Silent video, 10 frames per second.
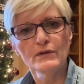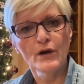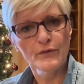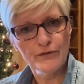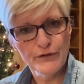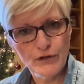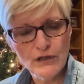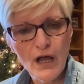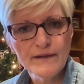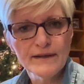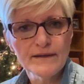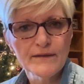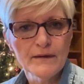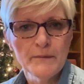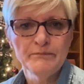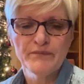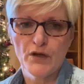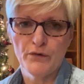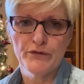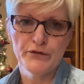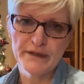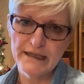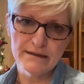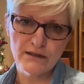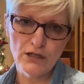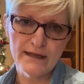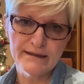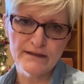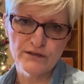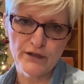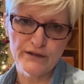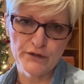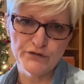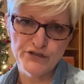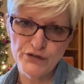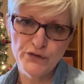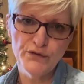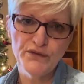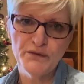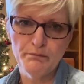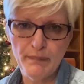Go through your closets, go through your kids' closets, look at those shoes,